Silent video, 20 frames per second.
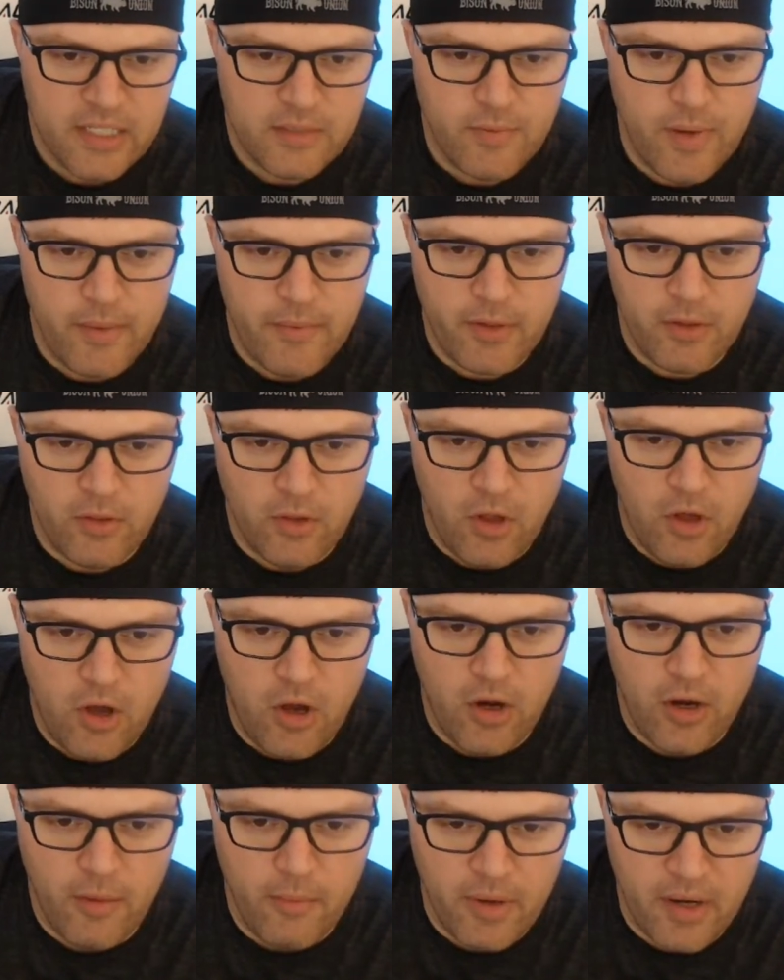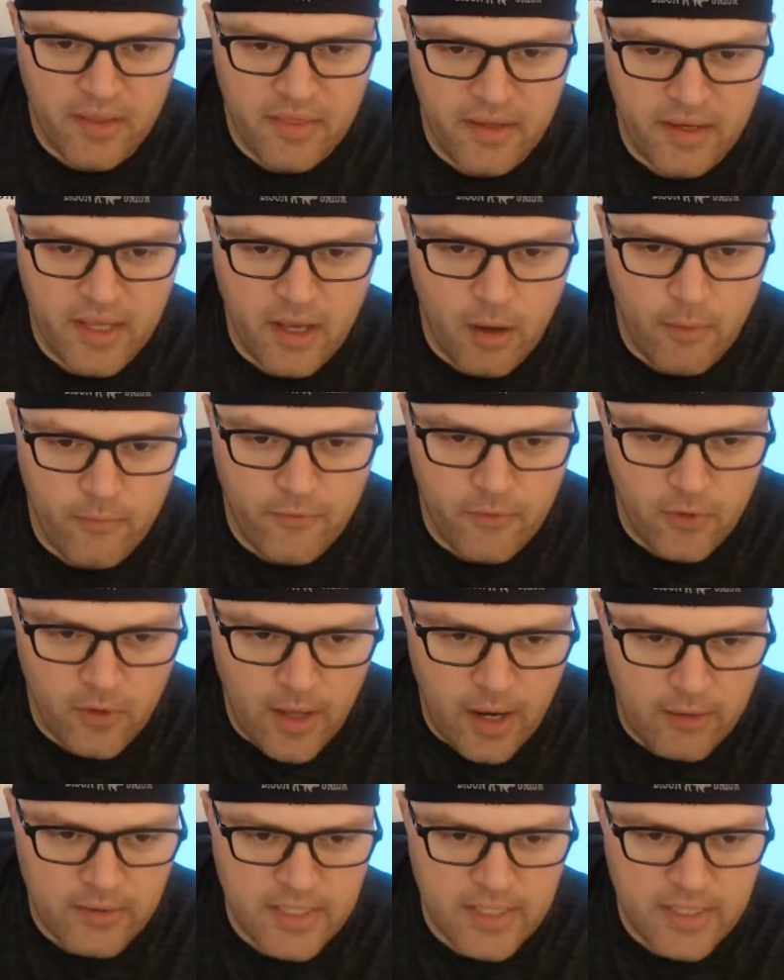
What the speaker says: This may be long, but I think helpful.